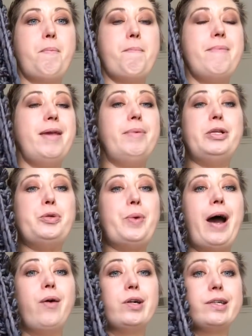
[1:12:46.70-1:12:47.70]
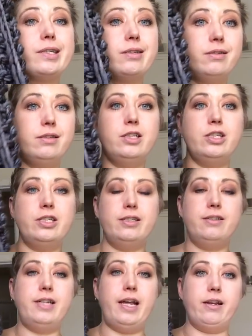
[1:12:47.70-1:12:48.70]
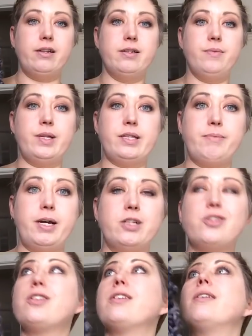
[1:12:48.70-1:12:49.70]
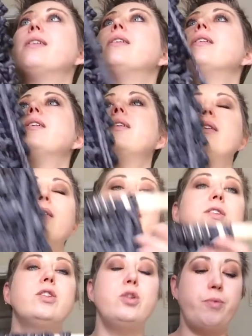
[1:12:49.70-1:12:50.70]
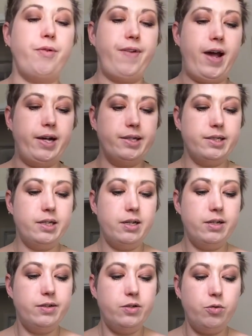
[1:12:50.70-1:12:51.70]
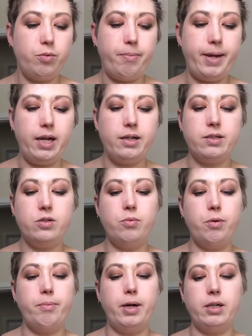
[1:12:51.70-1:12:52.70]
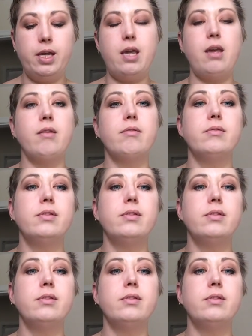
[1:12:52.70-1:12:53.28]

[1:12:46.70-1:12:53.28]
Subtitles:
maybe 2 hours to knit this much. Super fast. Super big. Super bulky.